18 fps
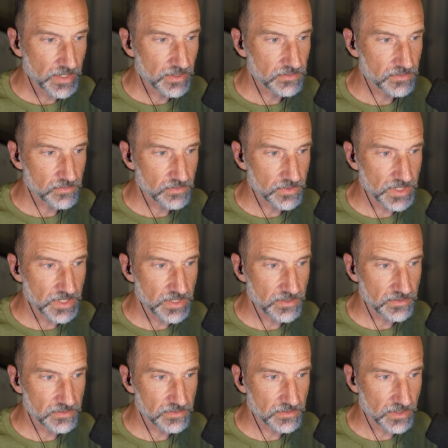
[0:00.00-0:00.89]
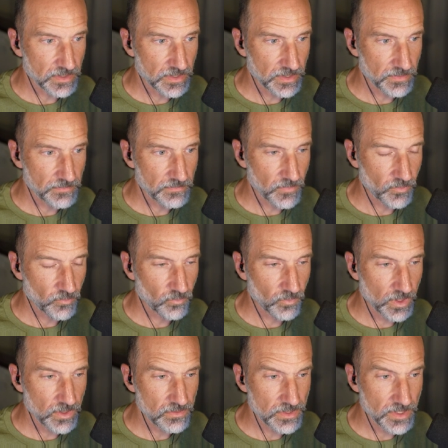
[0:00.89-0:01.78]
So these
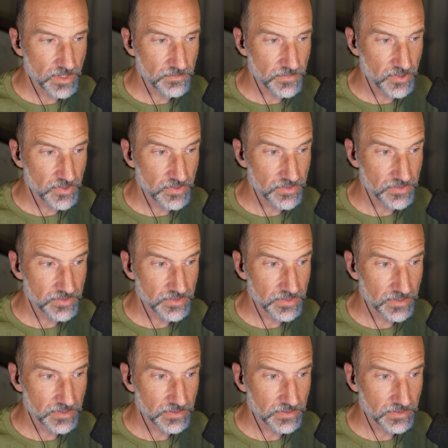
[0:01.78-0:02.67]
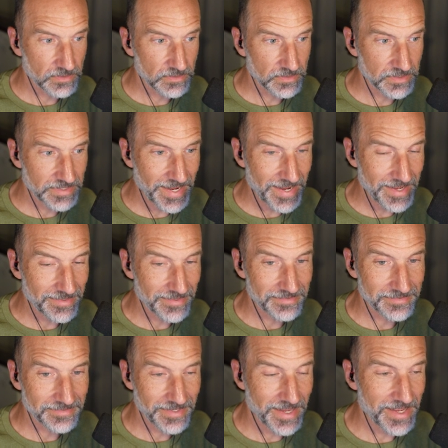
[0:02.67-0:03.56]
row numbers stay the
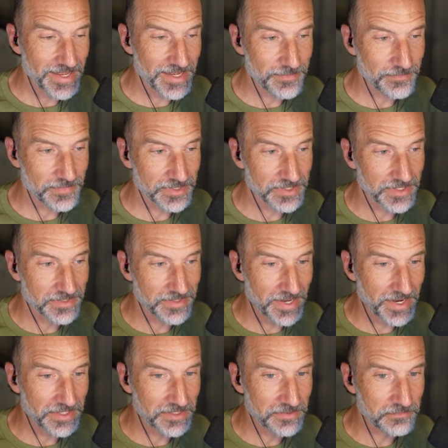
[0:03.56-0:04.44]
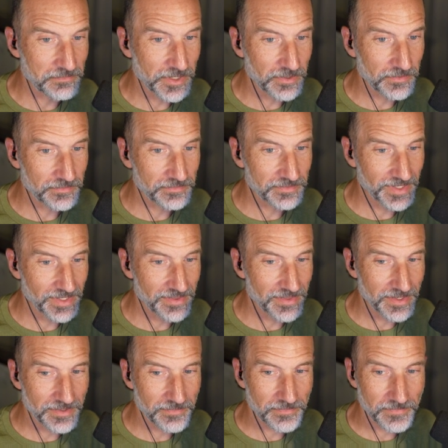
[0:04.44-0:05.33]
same, but the data moves in
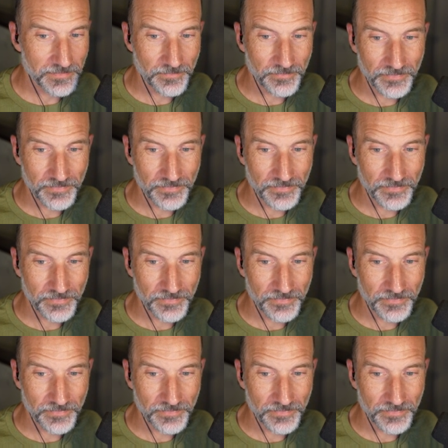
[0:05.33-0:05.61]
them.